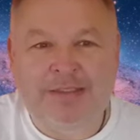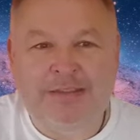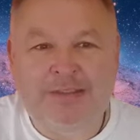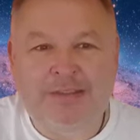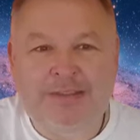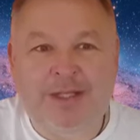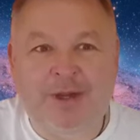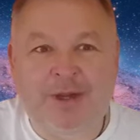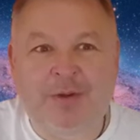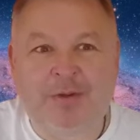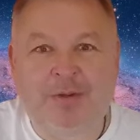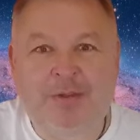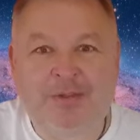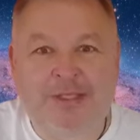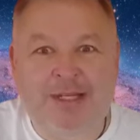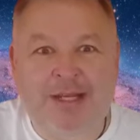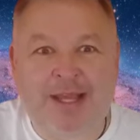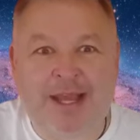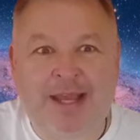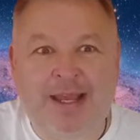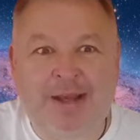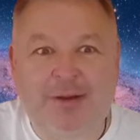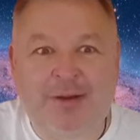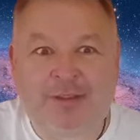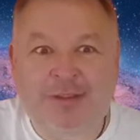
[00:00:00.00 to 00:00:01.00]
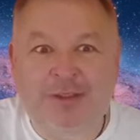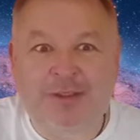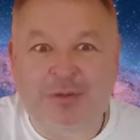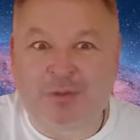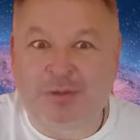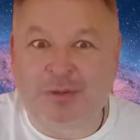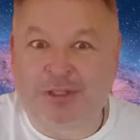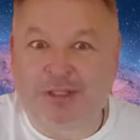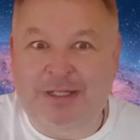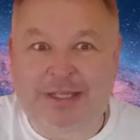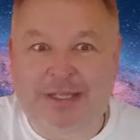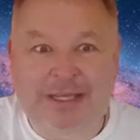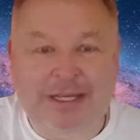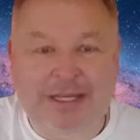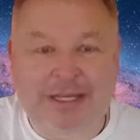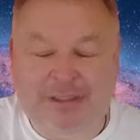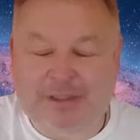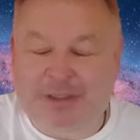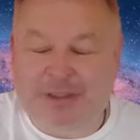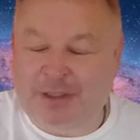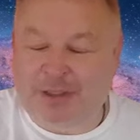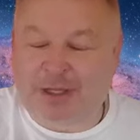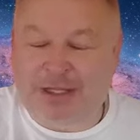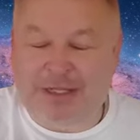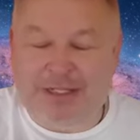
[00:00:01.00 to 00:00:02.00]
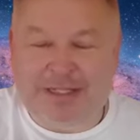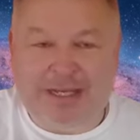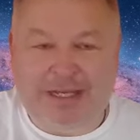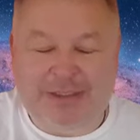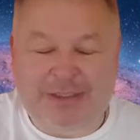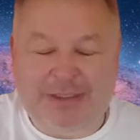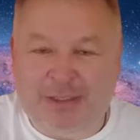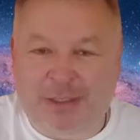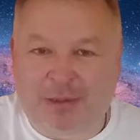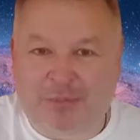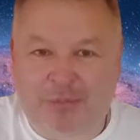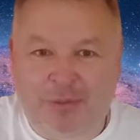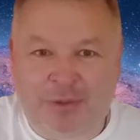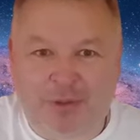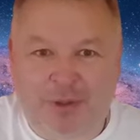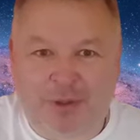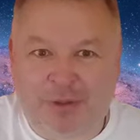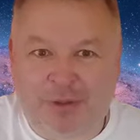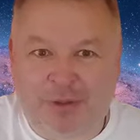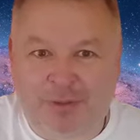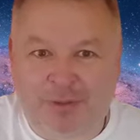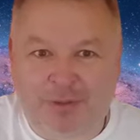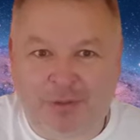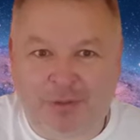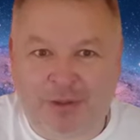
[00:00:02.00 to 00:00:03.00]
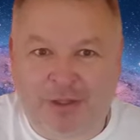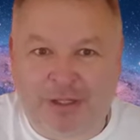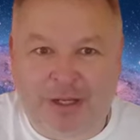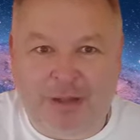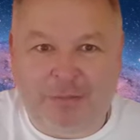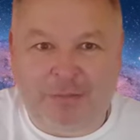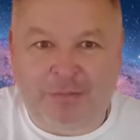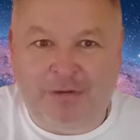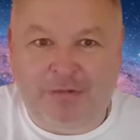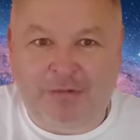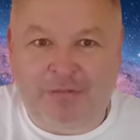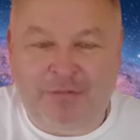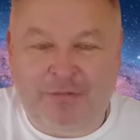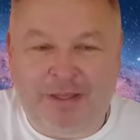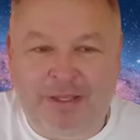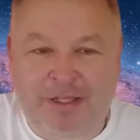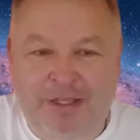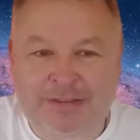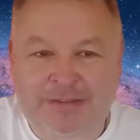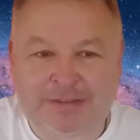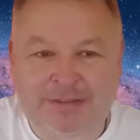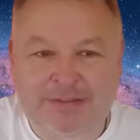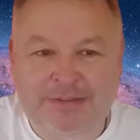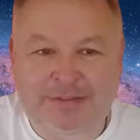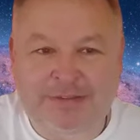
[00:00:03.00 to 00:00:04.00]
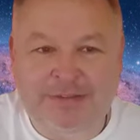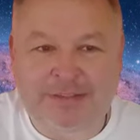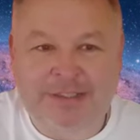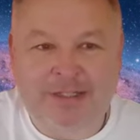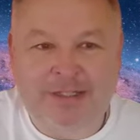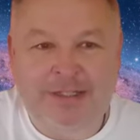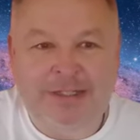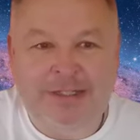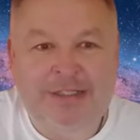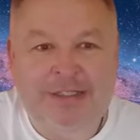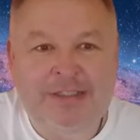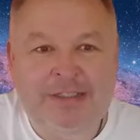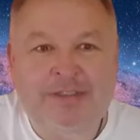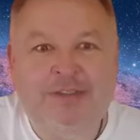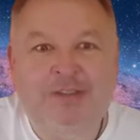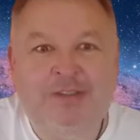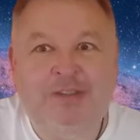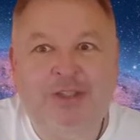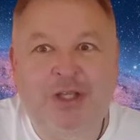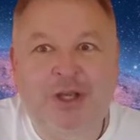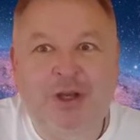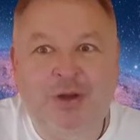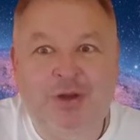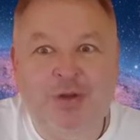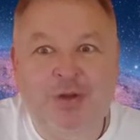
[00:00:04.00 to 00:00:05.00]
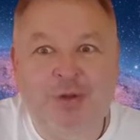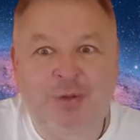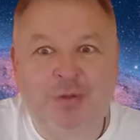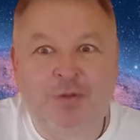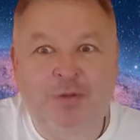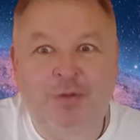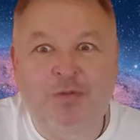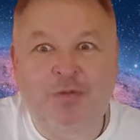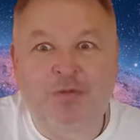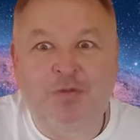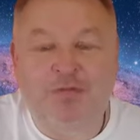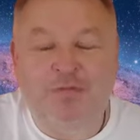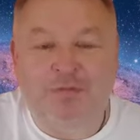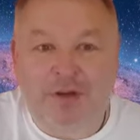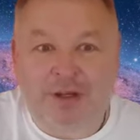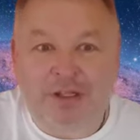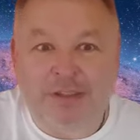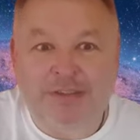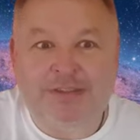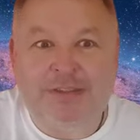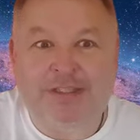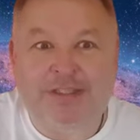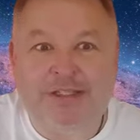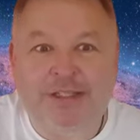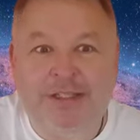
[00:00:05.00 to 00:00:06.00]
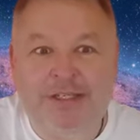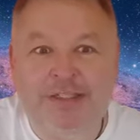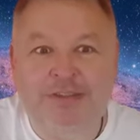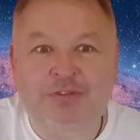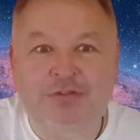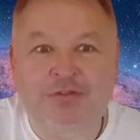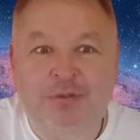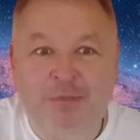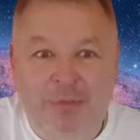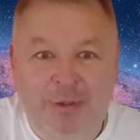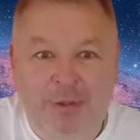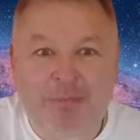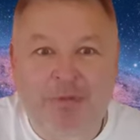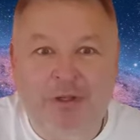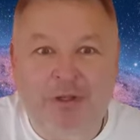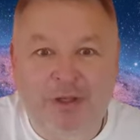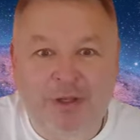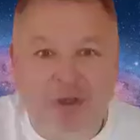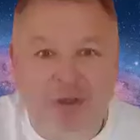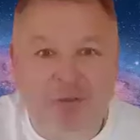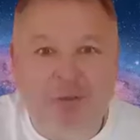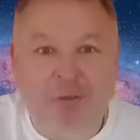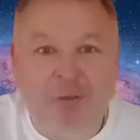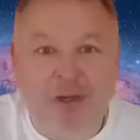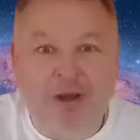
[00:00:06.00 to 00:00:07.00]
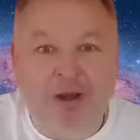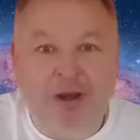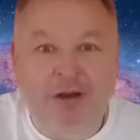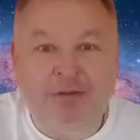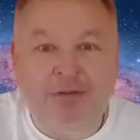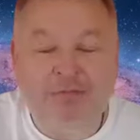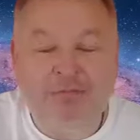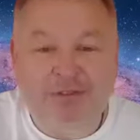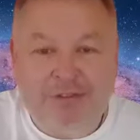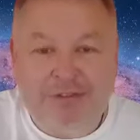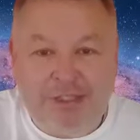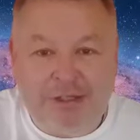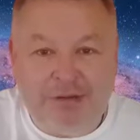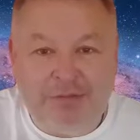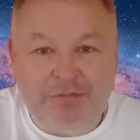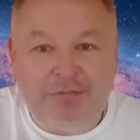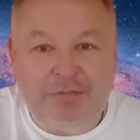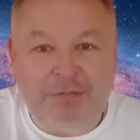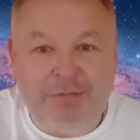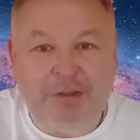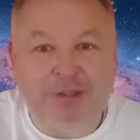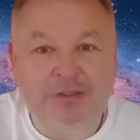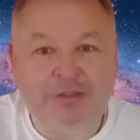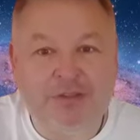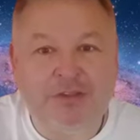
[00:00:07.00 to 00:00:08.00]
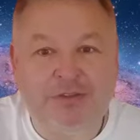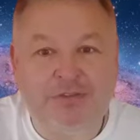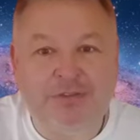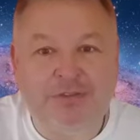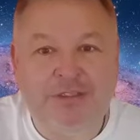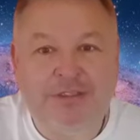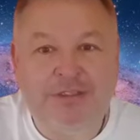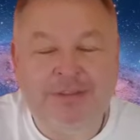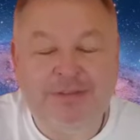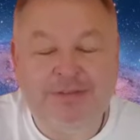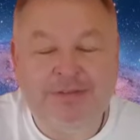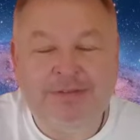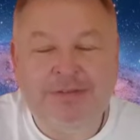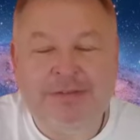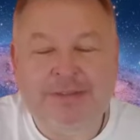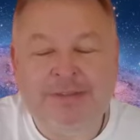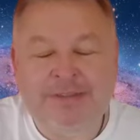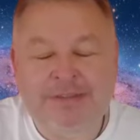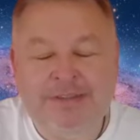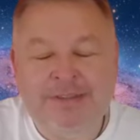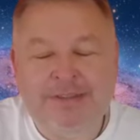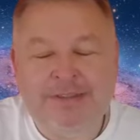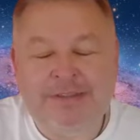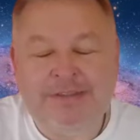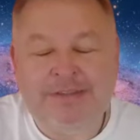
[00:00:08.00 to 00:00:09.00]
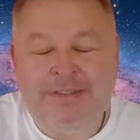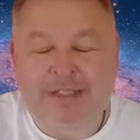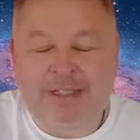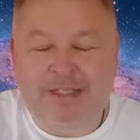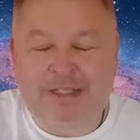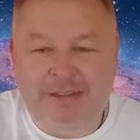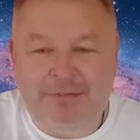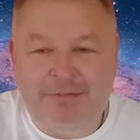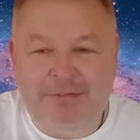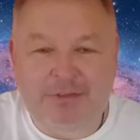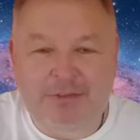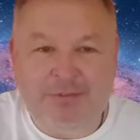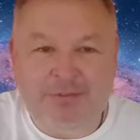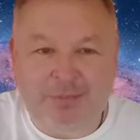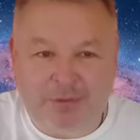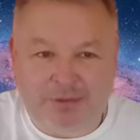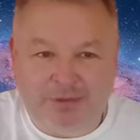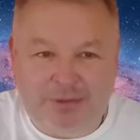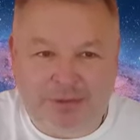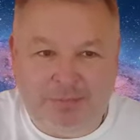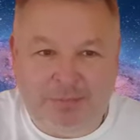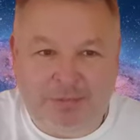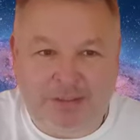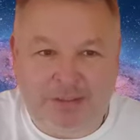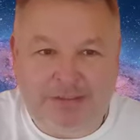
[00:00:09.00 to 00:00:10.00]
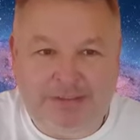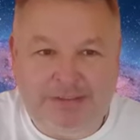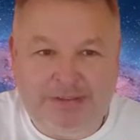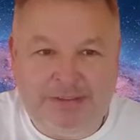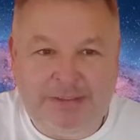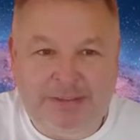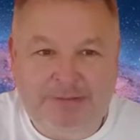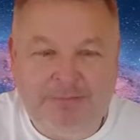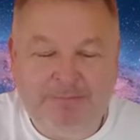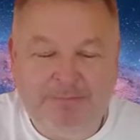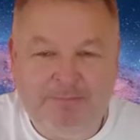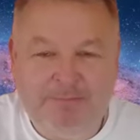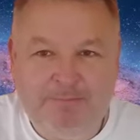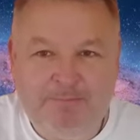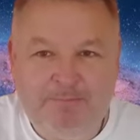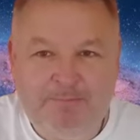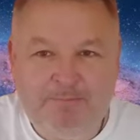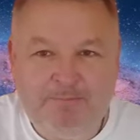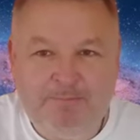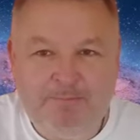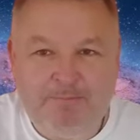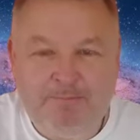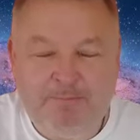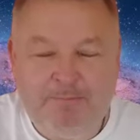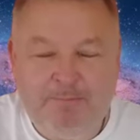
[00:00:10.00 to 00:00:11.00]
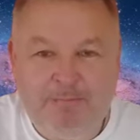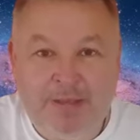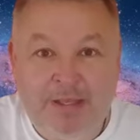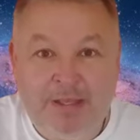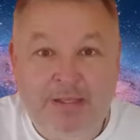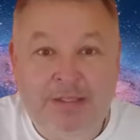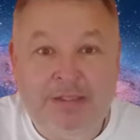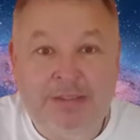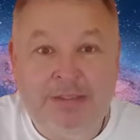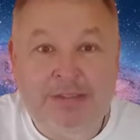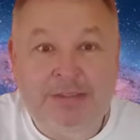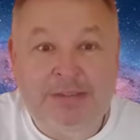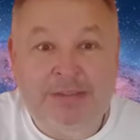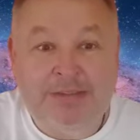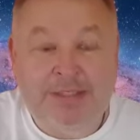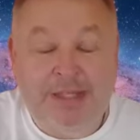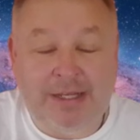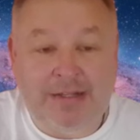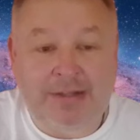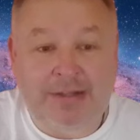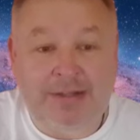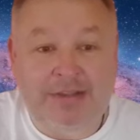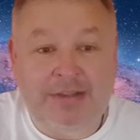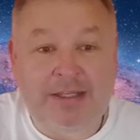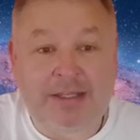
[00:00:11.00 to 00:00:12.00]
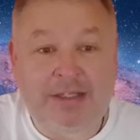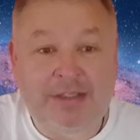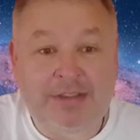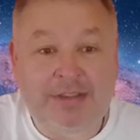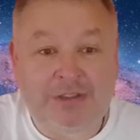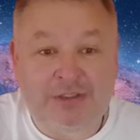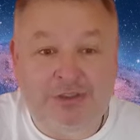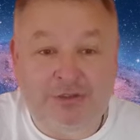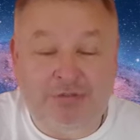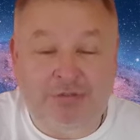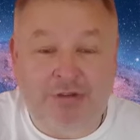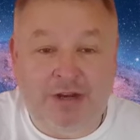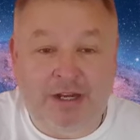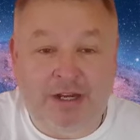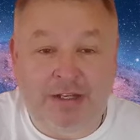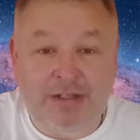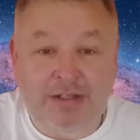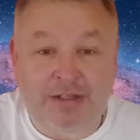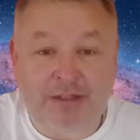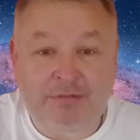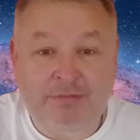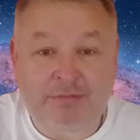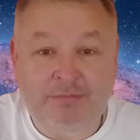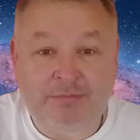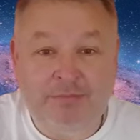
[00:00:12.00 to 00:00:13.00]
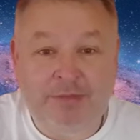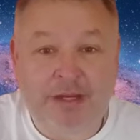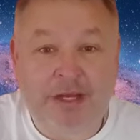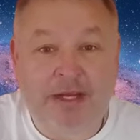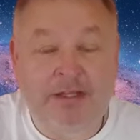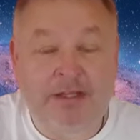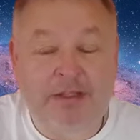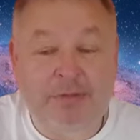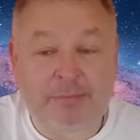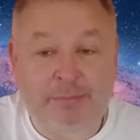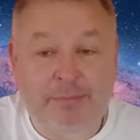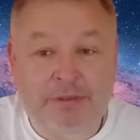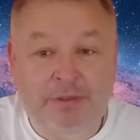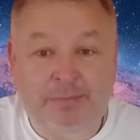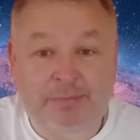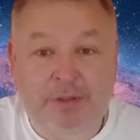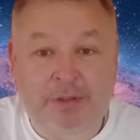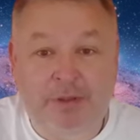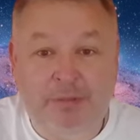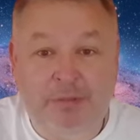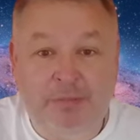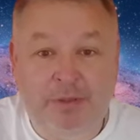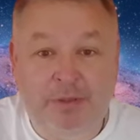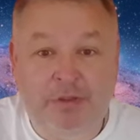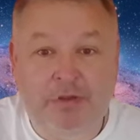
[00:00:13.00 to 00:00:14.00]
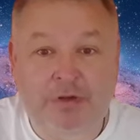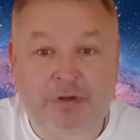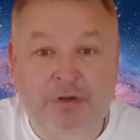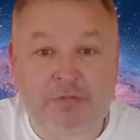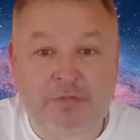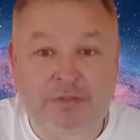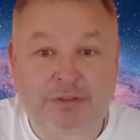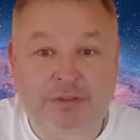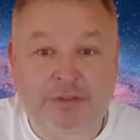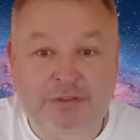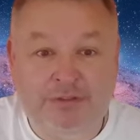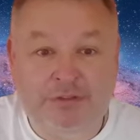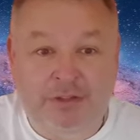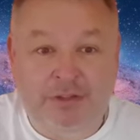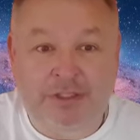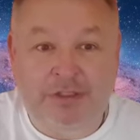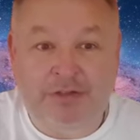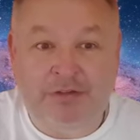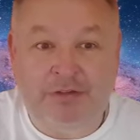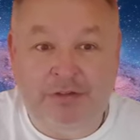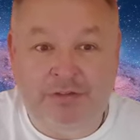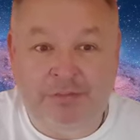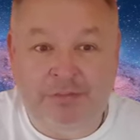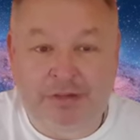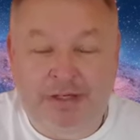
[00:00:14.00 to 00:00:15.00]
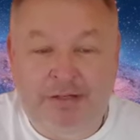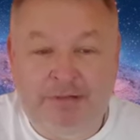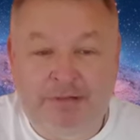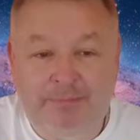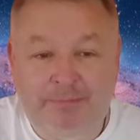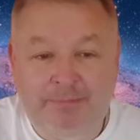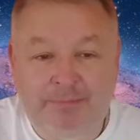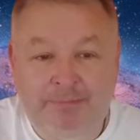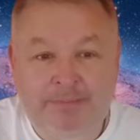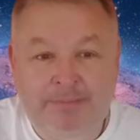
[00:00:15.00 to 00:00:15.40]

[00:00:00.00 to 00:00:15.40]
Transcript: So today I just wanted to catch up with you on a number of things. So first thing is remembering who we are, self-mastery, taking responsibility. Second thing, surrender and the postponement of the surrender event.